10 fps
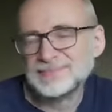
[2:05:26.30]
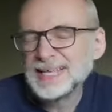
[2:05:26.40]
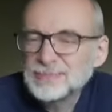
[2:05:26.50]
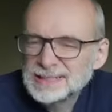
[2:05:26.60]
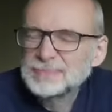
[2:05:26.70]

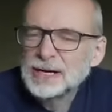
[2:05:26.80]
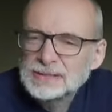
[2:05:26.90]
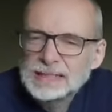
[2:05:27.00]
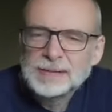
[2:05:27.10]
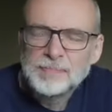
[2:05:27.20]
He was
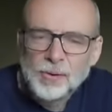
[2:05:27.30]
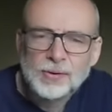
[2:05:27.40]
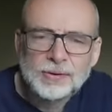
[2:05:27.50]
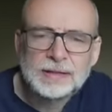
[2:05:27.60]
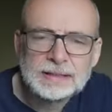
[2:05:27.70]
supposedly
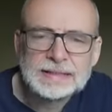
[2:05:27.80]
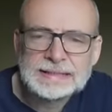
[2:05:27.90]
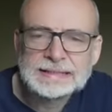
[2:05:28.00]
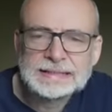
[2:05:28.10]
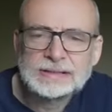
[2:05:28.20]
born
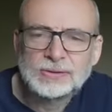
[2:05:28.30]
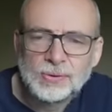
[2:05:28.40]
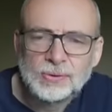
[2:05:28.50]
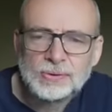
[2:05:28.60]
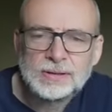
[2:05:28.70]
at
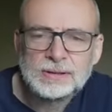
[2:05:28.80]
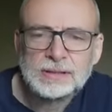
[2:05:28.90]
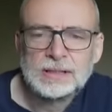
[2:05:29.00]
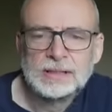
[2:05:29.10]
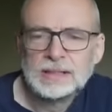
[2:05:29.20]
dawn,
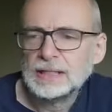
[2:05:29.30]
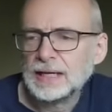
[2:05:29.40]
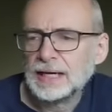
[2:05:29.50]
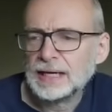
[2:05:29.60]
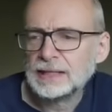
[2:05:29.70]

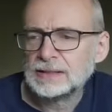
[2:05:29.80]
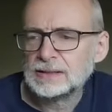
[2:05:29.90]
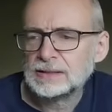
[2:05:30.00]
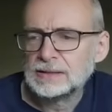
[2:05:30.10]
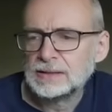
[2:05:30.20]

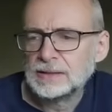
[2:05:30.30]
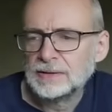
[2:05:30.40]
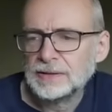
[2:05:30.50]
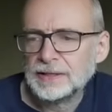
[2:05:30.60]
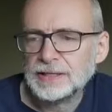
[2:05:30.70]
and
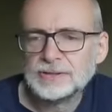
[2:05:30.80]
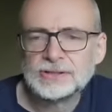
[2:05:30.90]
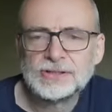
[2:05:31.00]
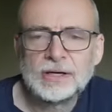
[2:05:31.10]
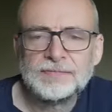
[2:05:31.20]

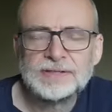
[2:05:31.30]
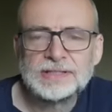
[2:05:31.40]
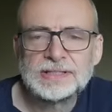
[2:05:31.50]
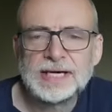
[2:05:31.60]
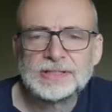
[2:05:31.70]
here's a chart of
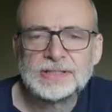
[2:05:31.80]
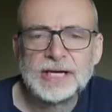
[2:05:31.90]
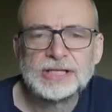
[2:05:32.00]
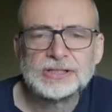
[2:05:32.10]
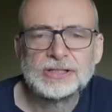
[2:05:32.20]
his
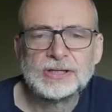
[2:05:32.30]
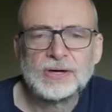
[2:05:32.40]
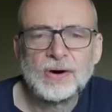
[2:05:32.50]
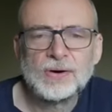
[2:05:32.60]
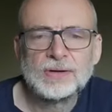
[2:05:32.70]
assassination
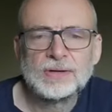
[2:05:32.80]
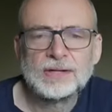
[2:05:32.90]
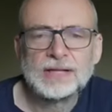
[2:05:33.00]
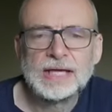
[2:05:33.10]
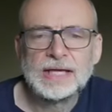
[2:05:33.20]

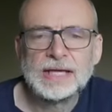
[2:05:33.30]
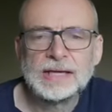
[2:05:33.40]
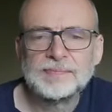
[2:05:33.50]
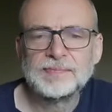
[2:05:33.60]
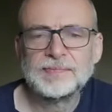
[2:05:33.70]
on
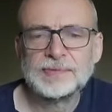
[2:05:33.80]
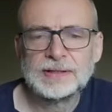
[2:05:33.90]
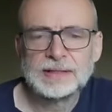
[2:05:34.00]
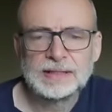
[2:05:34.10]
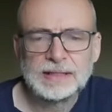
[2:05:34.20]
the
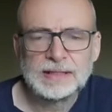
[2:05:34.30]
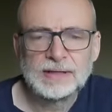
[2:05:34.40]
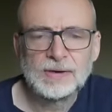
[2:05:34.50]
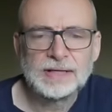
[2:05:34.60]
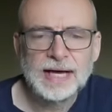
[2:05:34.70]

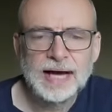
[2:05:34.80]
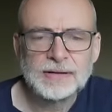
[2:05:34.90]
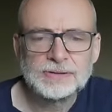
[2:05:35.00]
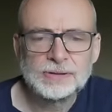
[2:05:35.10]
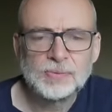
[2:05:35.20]

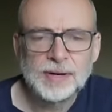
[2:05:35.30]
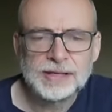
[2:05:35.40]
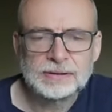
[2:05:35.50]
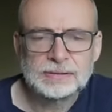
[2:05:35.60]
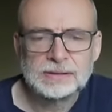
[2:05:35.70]
outer
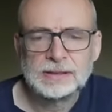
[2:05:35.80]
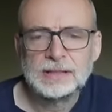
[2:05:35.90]
wheel.